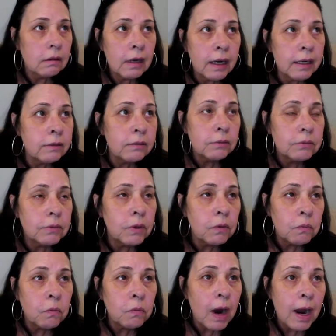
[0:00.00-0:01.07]
I don't
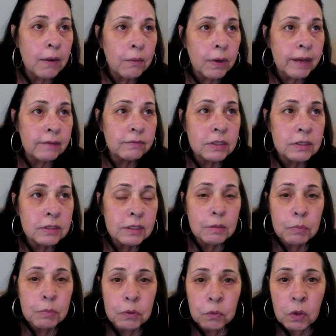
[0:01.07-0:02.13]
know why we have to
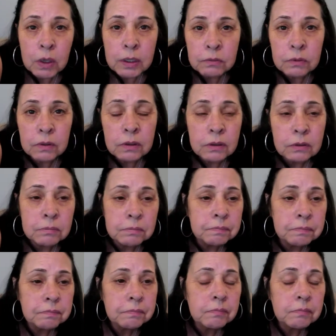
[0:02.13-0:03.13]
sleep in one room.